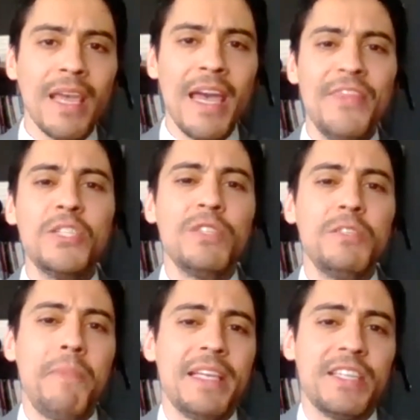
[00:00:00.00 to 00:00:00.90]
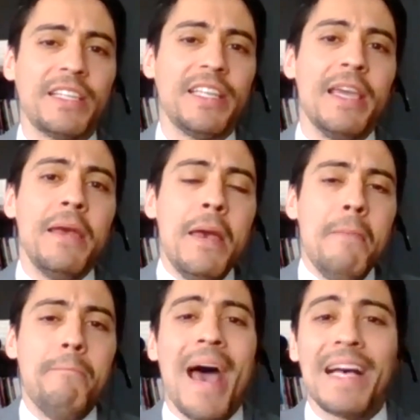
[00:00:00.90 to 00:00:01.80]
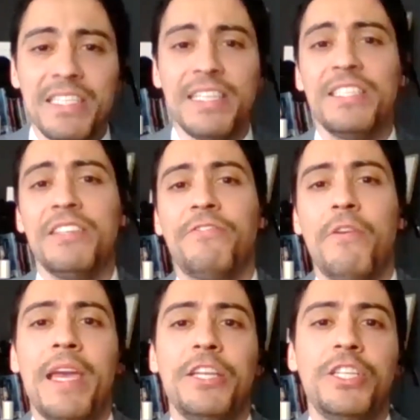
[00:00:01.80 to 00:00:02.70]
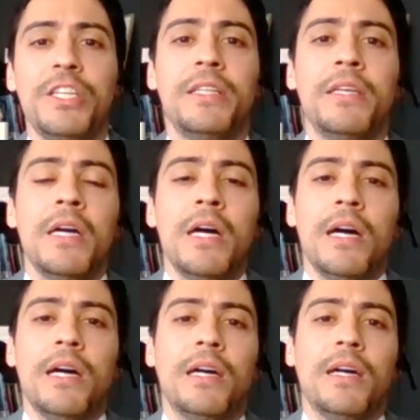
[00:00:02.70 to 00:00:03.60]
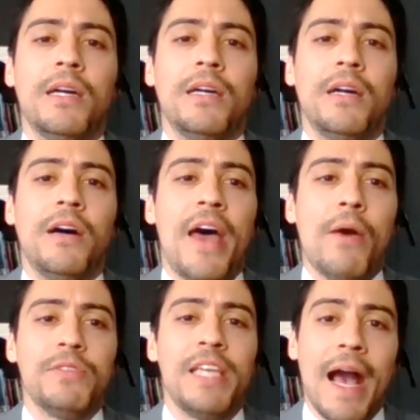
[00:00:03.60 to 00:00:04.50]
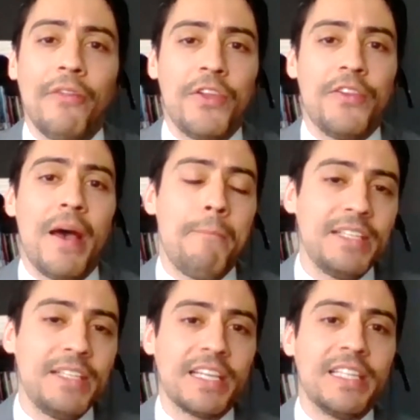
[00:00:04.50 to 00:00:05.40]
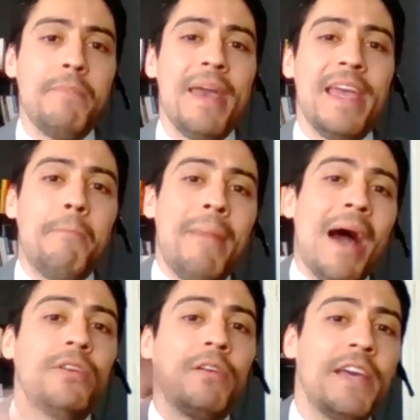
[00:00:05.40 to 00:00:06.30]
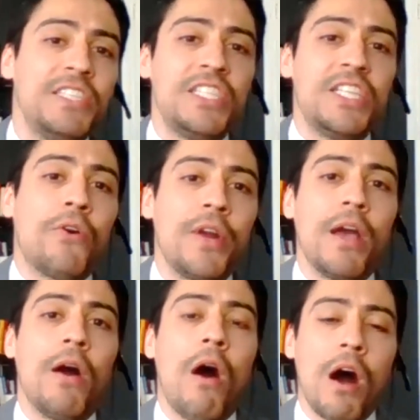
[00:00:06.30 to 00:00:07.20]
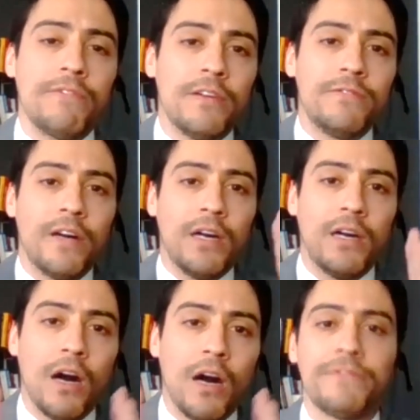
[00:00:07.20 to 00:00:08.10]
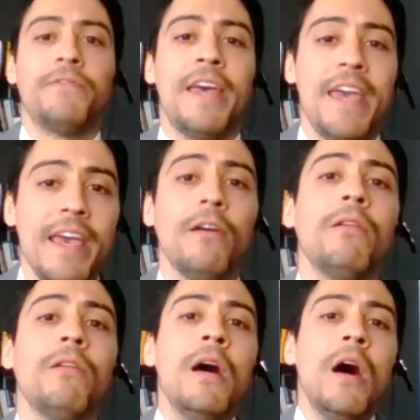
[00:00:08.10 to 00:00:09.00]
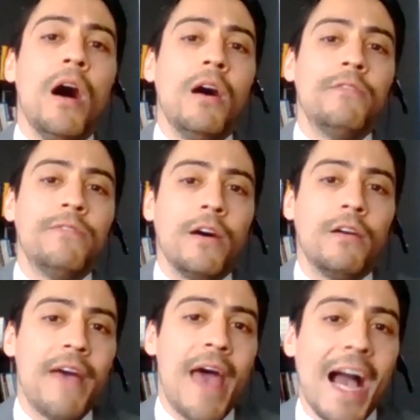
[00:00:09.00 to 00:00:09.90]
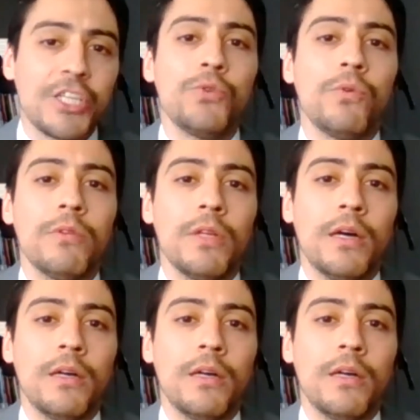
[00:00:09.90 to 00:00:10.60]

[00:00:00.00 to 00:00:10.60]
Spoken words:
And this was basically mass disinformation that was out there that basically made a mountain of hysteria off of a hill of actual